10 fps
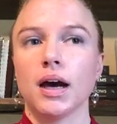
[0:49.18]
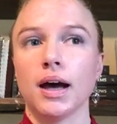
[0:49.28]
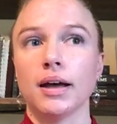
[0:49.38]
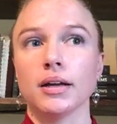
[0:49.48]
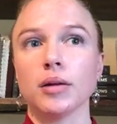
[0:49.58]

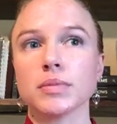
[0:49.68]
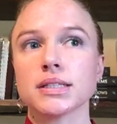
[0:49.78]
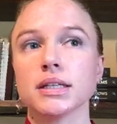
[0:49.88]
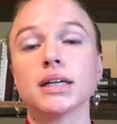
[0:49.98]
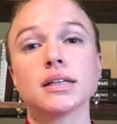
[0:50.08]
I'm
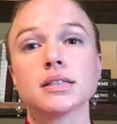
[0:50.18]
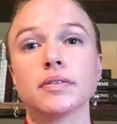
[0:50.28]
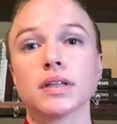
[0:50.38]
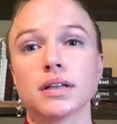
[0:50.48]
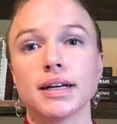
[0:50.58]
sitting in
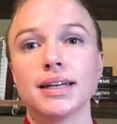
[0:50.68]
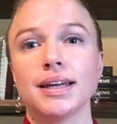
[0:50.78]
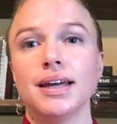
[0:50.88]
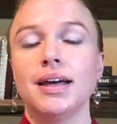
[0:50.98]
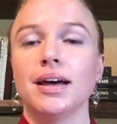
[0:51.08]
7th grade.
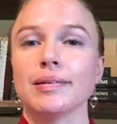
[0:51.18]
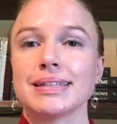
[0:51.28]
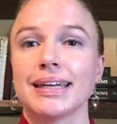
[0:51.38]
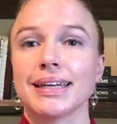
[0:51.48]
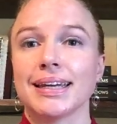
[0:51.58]
I'm
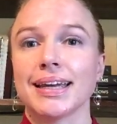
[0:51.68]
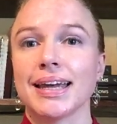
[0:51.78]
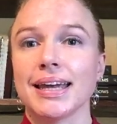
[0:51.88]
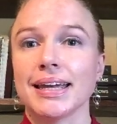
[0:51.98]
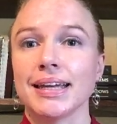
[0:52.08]
taking
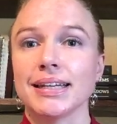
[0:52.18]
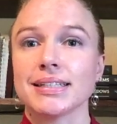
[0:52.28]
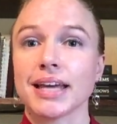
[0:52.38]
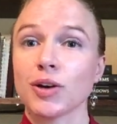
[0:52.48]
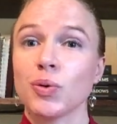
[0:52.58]
a
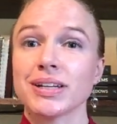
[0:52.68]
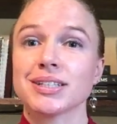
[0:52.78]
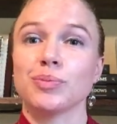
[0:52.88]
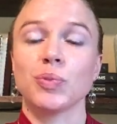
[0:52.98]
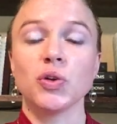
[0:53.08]

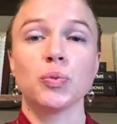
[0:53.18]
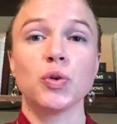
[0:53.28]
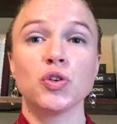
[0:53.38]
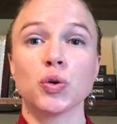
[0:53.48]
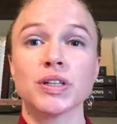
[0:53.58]
10-question
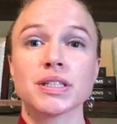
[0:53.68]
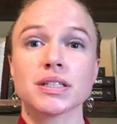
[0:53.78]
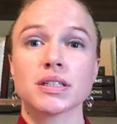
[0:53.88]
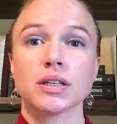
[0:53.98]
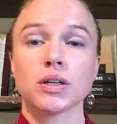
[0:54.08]
multiple
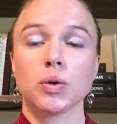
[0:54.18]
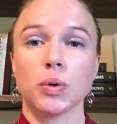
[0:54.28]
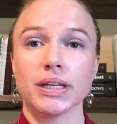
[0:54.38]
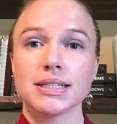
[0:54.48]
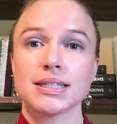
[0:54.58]
choice
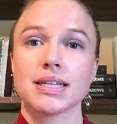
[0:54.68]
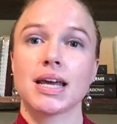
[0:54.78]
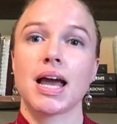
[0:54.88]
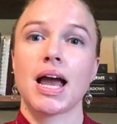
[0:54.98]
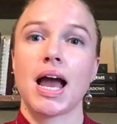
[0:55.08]
quiz,
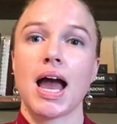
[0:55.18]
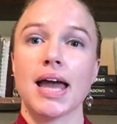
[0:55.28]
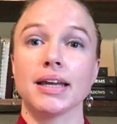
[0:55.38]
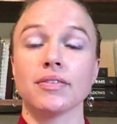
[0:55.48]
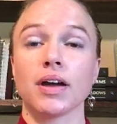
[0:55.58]

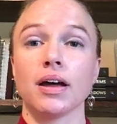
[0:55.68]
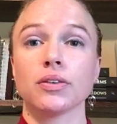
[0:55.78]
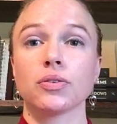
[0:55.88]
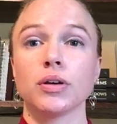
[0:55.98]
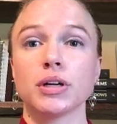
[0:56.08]
and I've got
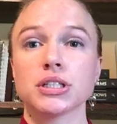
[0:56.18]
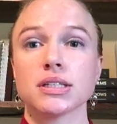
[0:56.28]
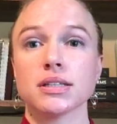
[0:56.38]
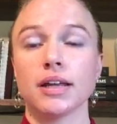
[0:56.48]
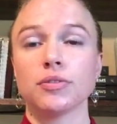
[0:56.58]
3
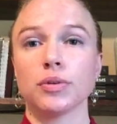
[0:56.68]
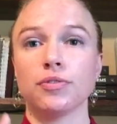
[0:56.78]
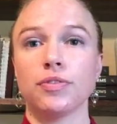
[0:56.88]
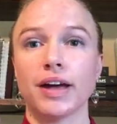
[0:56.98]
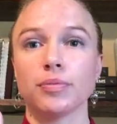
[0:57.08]
questions left with
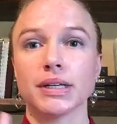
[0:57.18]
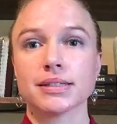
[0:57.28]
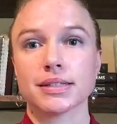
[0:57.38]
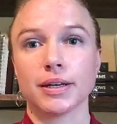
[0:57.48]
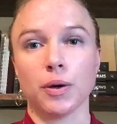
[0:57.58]
5
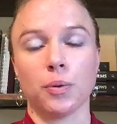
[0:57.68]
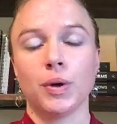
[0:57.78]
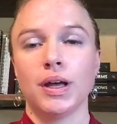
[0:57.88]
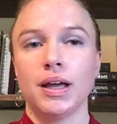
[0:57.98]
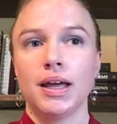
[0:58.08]
minutes to go.
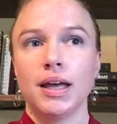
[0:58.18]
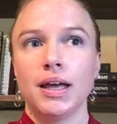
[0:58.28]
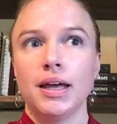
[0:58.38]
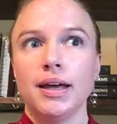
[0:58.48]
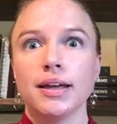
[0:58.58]

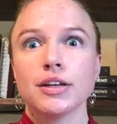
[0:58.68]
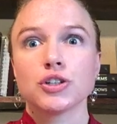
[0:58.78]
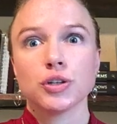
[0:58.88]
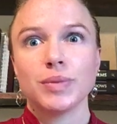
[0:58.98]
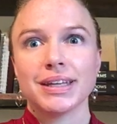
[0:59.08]

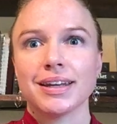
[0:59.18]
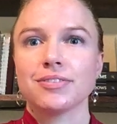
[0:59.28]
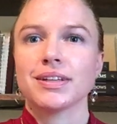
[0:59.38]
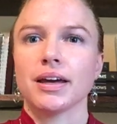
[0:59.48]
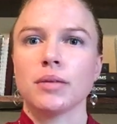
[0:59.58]
Should be
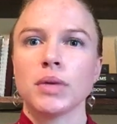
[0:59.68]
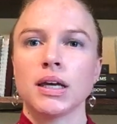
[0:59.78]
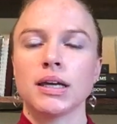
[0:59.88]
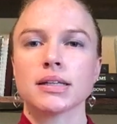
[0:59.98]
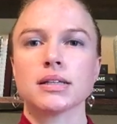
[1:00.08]
enough time,
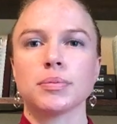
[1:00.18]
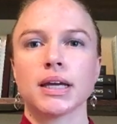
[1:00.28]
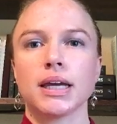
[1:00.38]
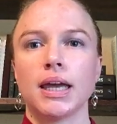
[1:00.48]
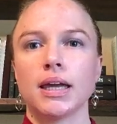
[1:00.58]
except I
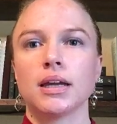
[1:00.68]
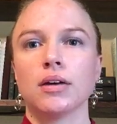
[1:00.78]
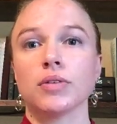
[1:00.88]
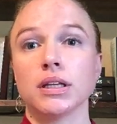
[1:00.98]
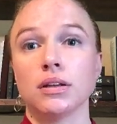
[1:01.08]

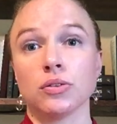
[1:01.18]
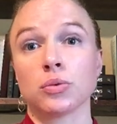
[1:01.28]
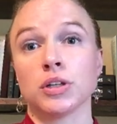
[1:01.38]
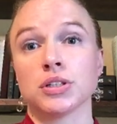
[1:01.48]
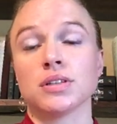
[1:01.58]
cannot read those
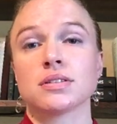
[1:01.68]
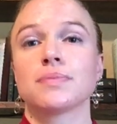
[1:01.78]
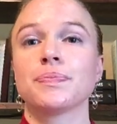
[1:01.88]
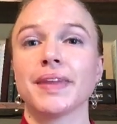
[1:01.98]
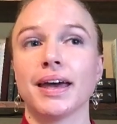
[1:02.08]
questions.
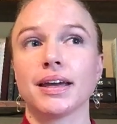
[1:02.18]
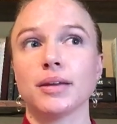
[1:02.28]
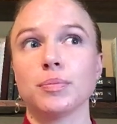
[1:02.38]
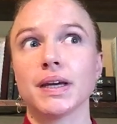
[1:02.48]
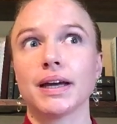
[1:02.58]
I
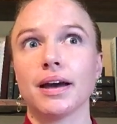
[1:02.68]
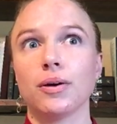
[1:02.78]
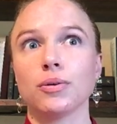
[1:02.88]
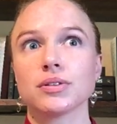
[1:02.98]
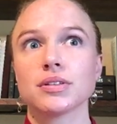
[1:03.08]
can pick
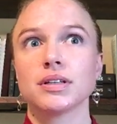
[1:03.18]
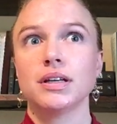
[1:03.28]
out